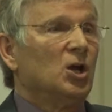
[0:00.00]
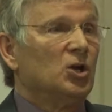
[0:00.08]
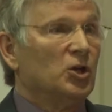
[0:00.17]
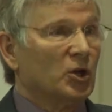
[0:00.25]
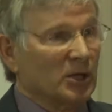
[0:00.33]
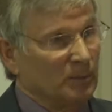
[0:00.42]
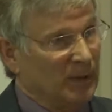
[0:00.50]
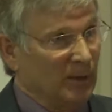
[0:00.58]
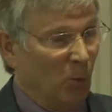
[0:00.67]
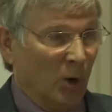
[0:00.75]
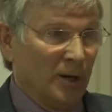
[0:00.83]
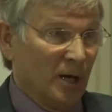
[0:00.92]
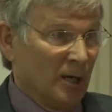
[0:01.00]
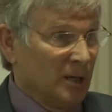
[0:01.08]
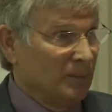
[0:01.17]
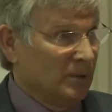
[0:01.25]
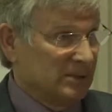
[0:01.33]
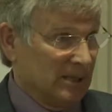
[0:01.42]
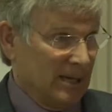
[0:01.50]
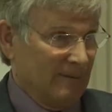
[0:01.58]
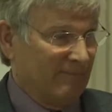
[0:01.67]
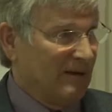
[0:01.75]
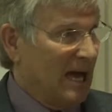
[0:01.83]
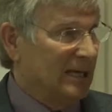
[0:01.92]
you can be
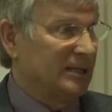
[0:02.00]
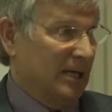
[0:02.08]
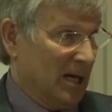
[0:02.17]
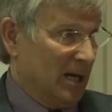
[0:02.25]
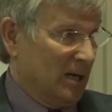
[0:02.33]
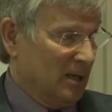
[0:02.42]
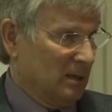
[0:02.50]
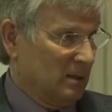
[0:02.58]
100% vodka